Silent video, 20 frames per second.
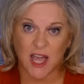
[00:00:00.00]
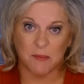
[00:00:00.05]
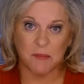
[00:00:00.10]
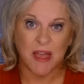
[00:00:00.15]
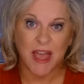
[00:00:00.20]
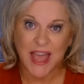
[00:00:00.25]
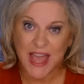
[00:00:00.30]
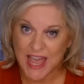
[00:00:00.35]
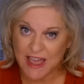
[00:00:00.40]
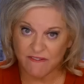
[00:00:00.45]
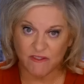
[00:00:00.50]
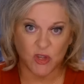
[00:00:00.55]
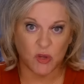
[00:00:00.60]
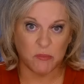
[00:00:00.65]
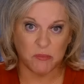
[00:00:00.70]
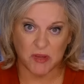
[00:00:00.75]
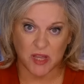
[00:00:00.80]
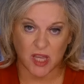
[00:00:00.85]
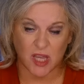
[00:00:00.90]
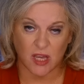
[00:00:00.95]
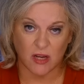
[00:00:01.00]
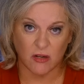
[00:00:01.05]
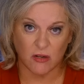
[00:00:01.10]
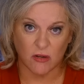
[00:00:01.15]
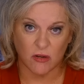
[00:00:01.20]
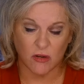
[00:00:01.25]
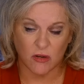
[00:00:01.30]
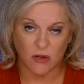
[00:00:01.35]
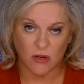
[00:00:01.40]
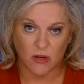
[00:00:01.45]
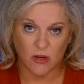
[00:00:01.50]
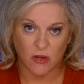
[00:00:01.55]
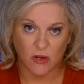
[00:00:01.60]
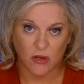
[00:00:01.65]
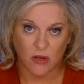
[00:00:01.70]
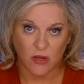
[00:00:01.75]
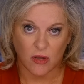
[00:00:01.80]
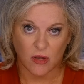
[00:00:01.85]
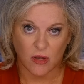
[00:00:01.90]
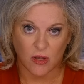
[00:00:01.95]
At any time, have you been
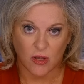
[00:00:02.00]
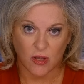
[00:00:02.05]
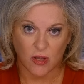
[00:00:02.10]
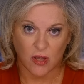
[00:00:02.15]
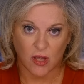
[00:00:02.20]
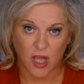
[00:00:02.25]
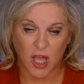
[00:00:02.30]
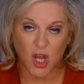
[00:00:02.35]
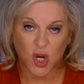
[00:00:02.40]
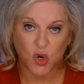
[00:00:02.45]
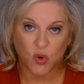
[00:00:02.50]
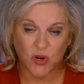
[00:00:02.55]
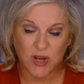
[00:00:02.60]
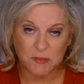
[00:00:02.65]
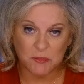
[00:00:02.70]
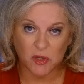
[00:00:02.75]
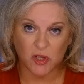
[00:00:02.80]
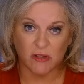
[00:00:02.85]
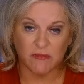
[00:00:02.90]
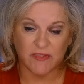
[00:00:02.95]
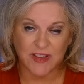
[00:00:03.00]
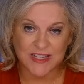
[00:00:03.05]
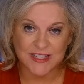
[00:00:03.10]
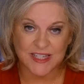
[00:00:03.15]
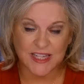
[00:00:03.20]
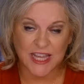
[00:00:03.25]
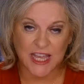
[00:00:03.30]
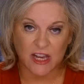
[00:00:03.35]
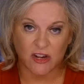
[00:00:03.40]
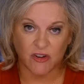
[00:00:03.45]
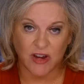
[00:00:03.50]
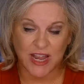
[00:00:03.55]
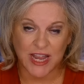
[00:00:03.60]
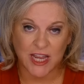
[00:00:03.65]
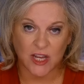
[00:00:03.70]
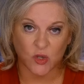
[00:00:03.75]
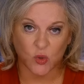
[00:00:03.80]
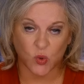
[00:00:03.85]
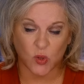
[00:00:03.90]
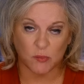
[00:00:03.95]
a criminal investigator
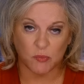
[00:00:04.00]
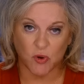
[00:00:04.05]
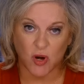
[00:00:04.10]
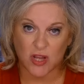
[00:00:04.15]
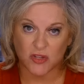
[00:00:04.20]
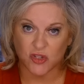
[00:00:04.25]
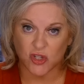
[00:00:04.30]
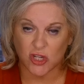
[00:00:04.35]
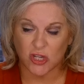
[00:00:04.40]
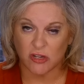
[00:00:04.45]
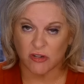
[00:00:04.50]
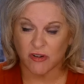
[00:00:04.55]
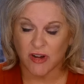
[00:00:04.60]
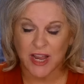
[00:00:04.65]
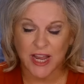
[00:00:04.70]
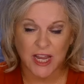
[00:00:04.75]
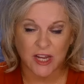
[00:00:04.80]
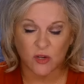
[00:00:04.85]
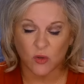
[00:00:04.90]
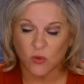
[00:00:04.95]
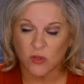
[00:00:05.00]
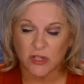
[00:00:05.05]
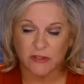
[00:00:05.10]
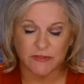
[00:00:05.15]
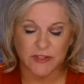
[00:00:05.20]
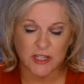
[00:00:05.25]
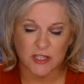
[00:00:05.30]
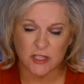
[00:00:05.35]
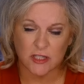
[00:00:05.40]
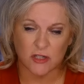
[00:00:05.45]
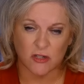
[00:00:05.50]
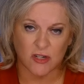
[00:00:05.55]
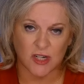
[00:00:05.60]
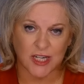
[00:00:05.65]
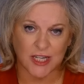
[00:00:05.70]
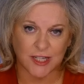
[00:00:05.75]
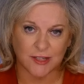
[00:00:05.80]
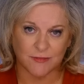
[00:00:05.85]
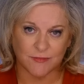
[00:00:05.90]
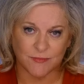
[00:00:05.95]
and or prosecutor and or defense
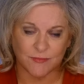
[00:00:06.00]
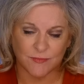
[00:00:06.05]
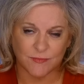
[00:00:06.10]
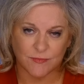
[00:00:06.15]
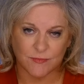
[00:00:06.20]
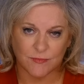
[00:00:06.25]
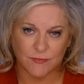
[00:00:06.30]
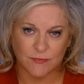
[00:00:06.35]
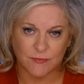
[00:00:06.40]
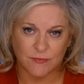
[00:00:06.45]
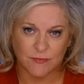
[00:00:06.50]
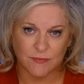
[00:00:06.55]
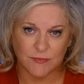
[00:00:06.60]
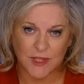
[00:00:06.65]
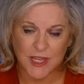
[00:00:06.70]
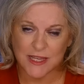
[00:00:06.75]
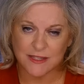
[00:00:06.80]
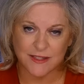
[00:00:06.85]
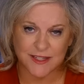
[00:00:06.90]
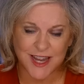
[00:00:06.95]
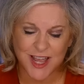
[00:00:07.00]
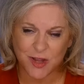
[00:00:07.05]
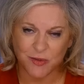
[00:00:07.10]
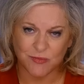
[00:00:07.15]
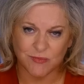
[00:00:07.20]
attorney? Yes, no?